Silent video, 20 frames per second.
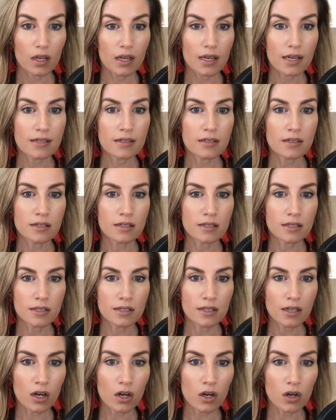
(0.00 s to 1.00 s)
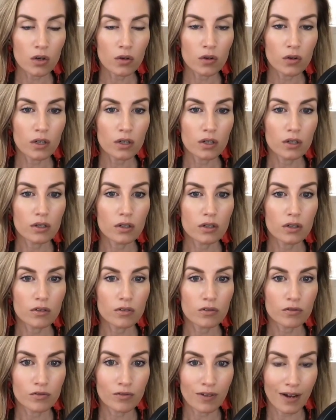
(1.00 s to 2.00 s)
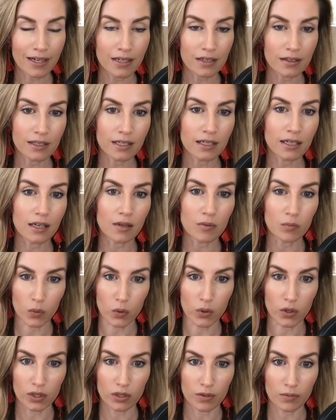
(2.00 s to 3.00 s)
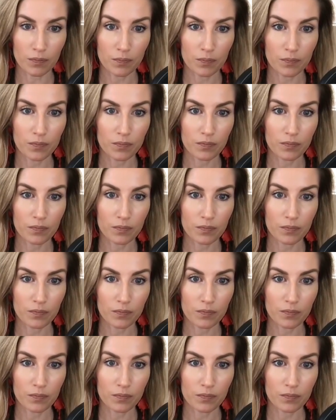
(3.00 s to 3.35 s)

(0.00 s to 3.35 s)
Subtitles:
is so vitally important.